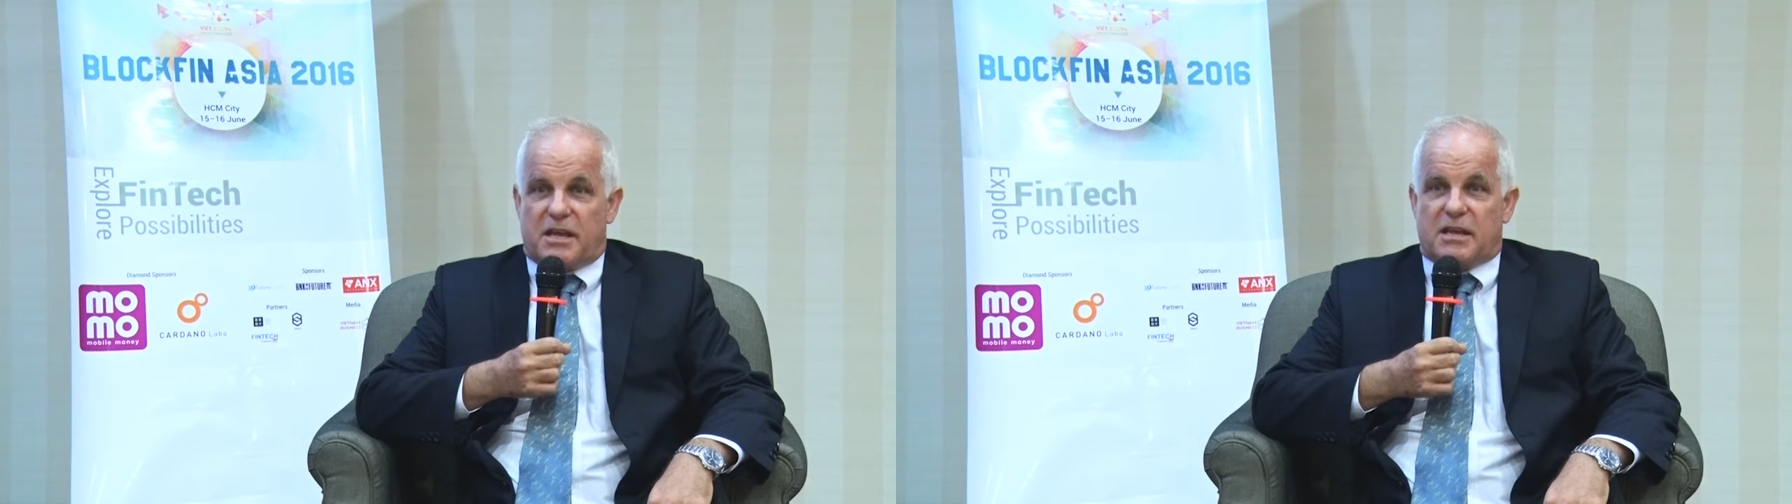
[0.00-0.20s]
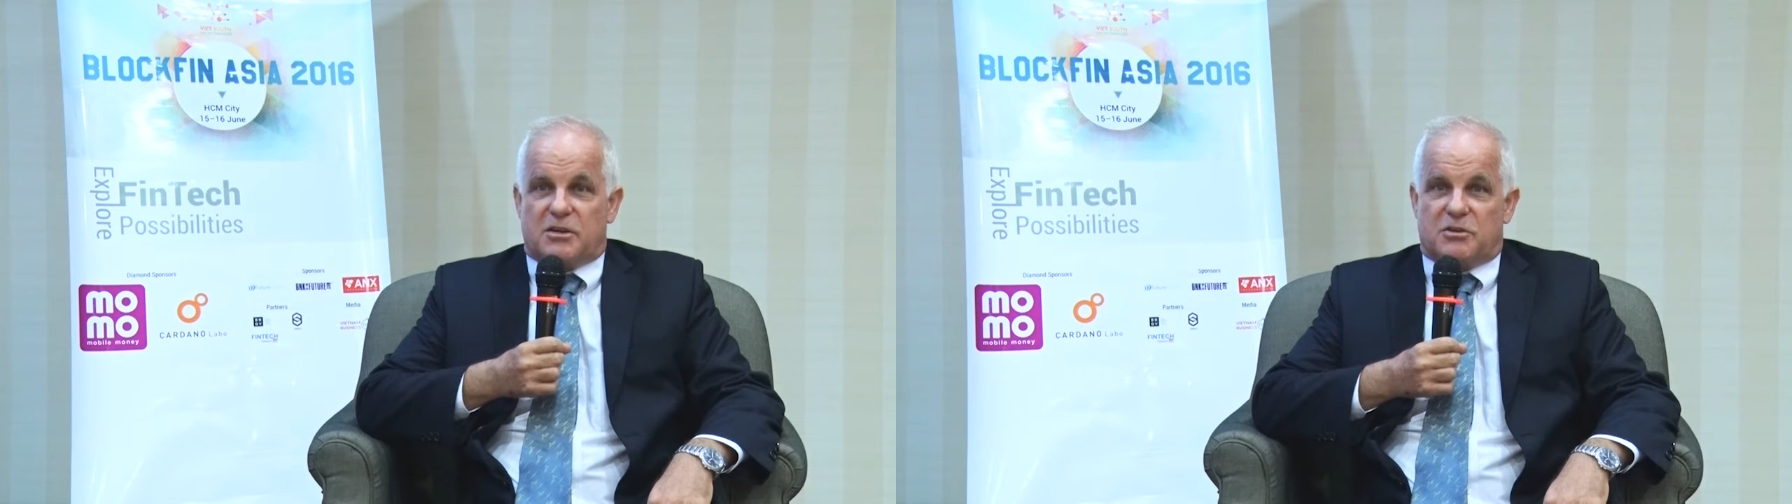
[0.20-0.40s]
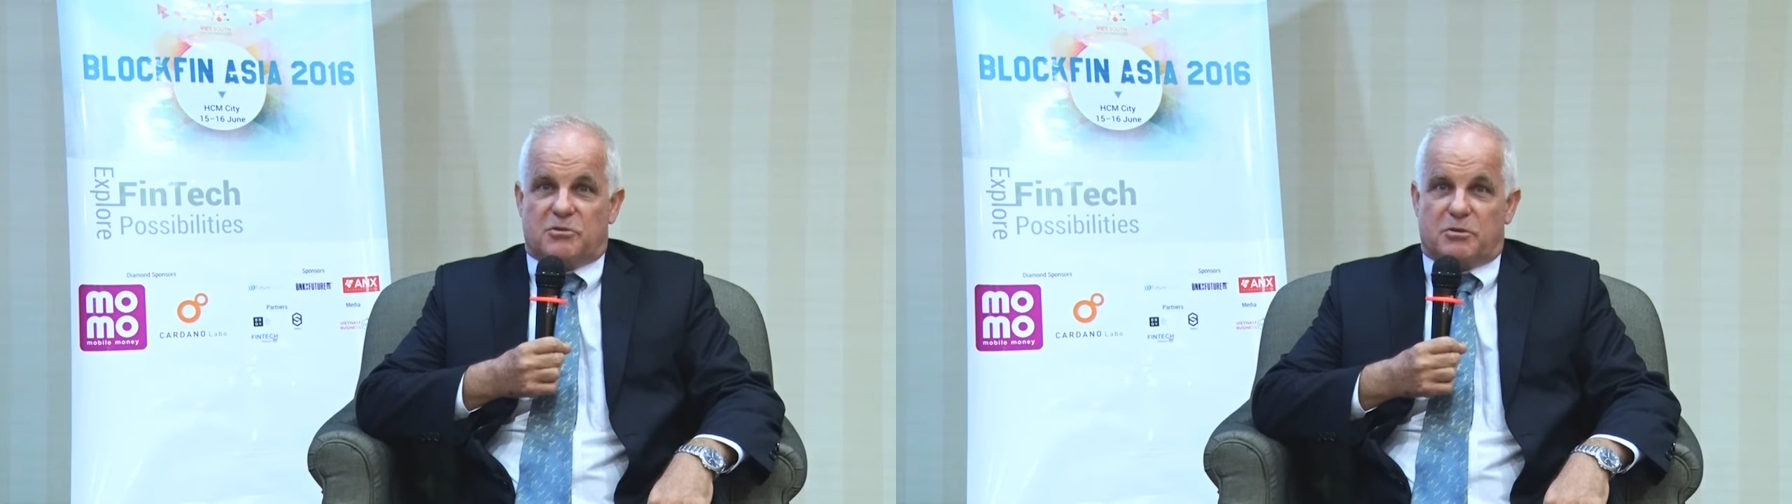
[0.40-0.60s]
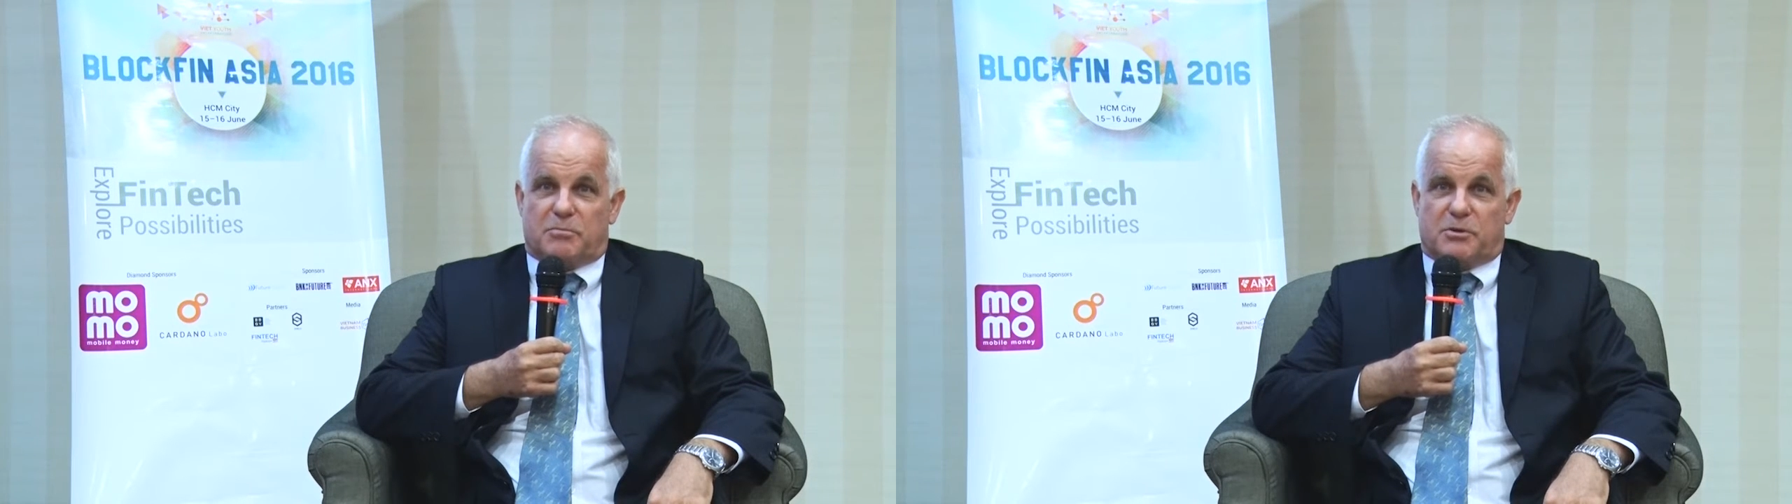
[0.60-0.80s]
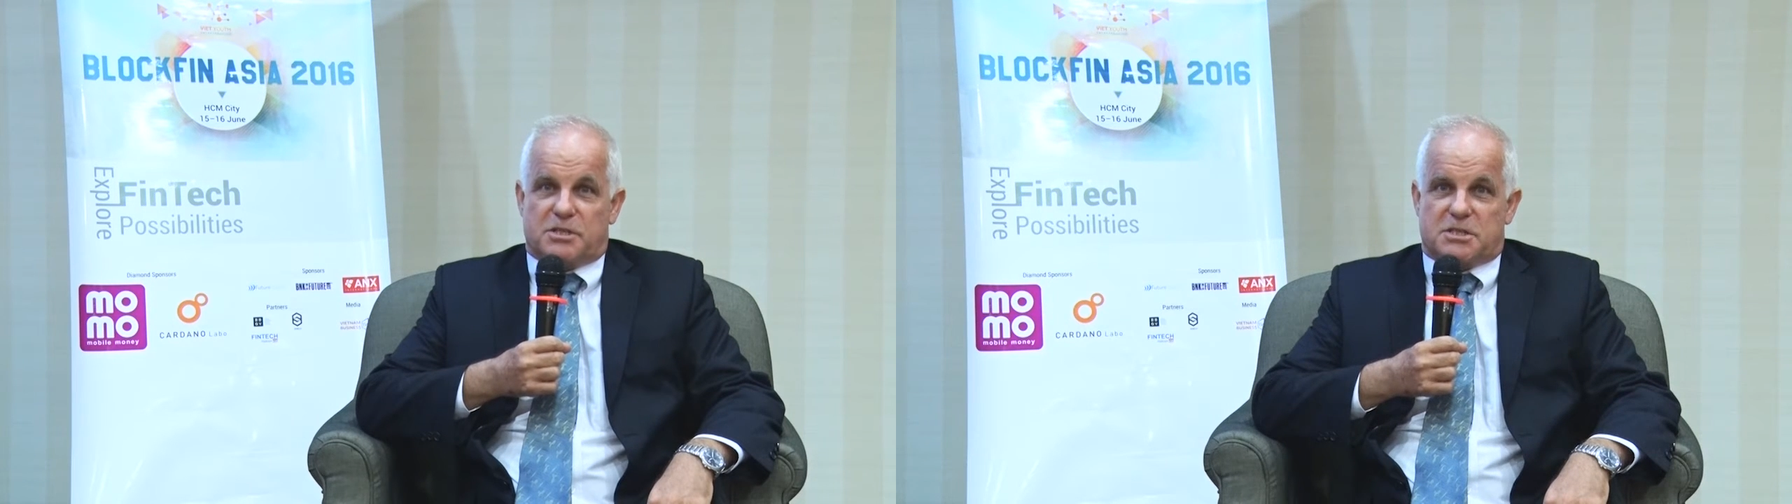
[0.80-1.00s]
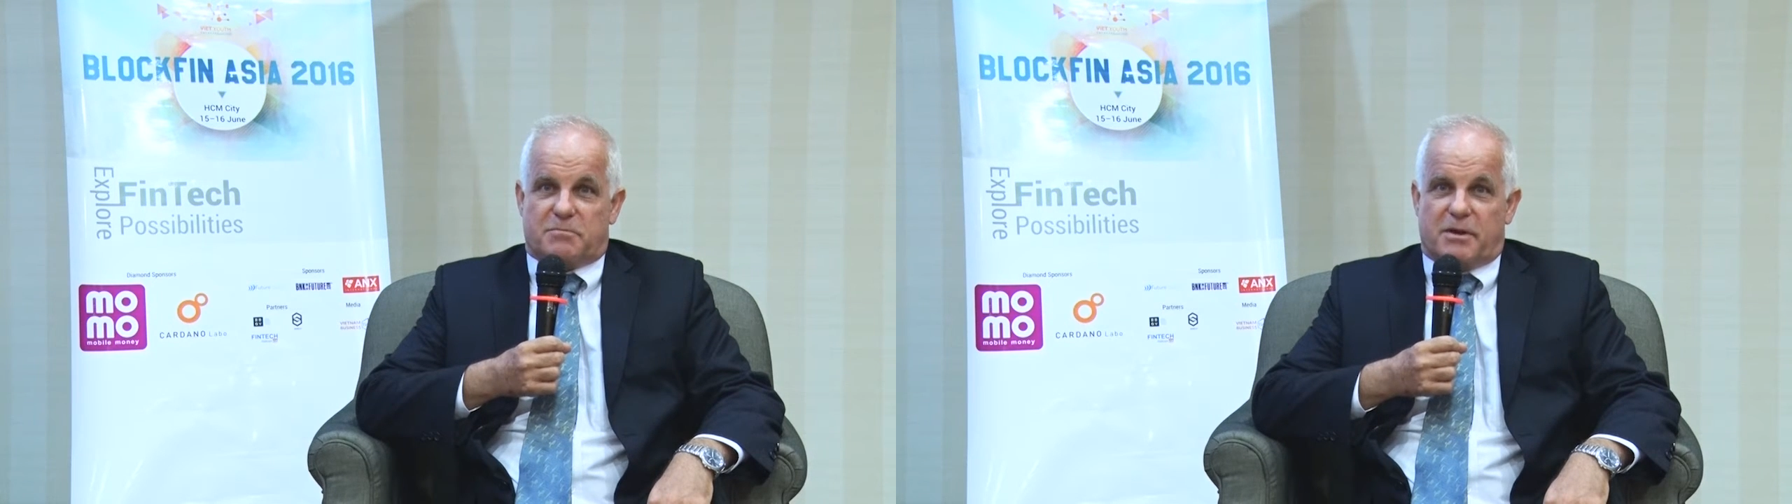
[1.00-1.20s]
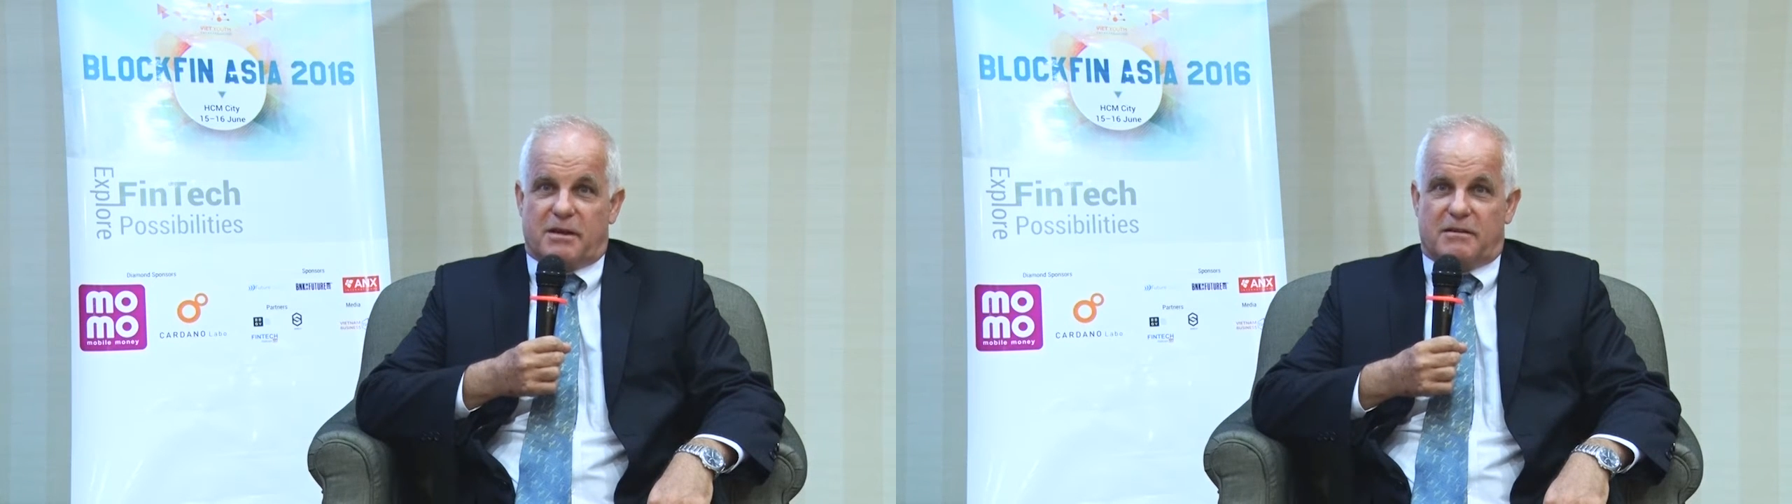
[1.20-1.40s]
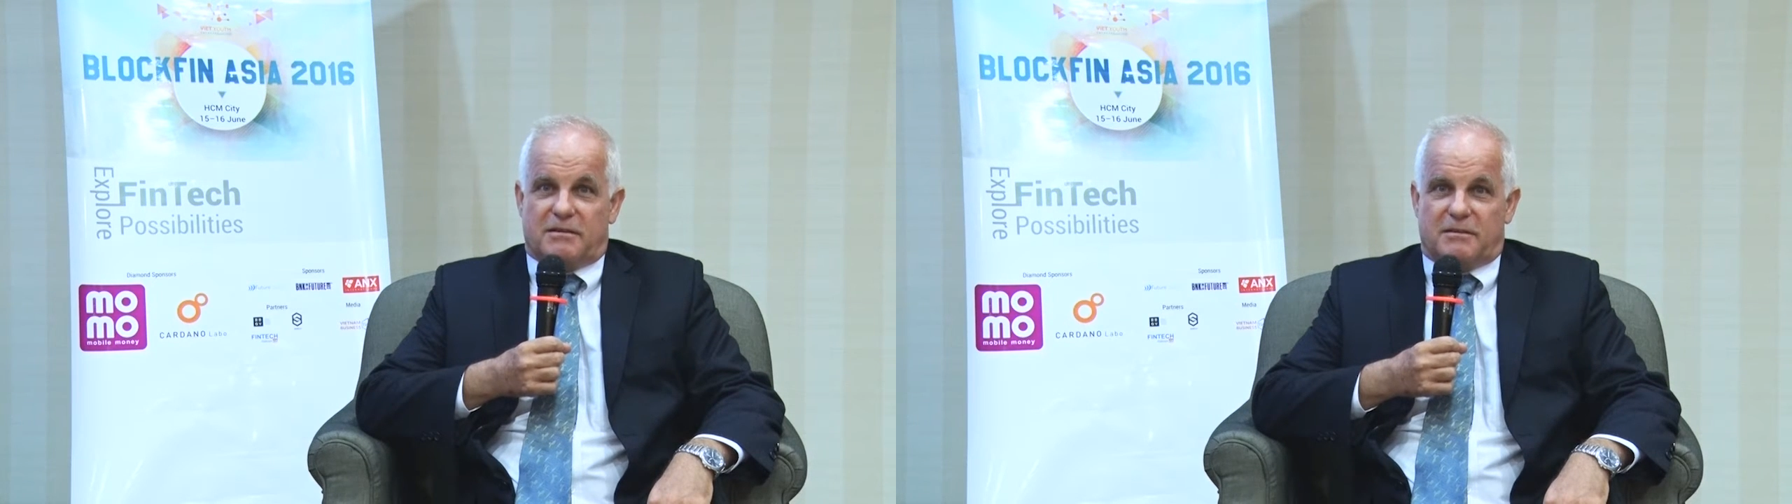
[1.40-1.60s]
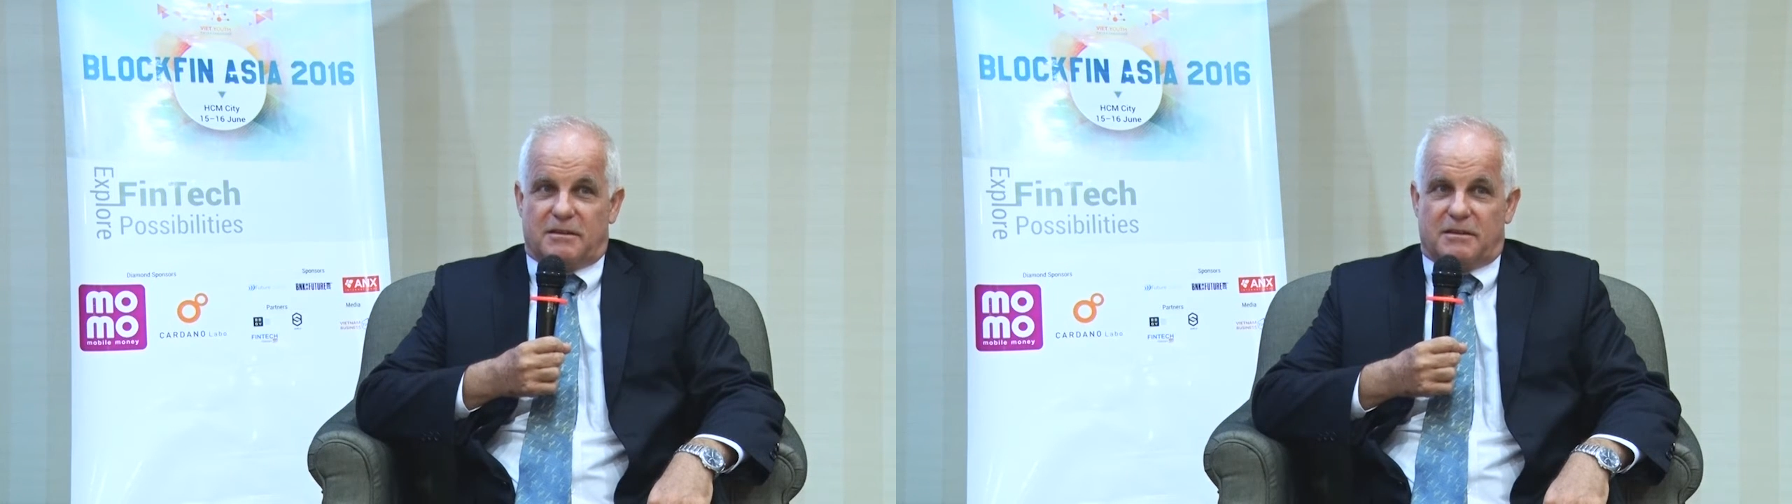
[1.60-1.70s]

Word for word: can do to participate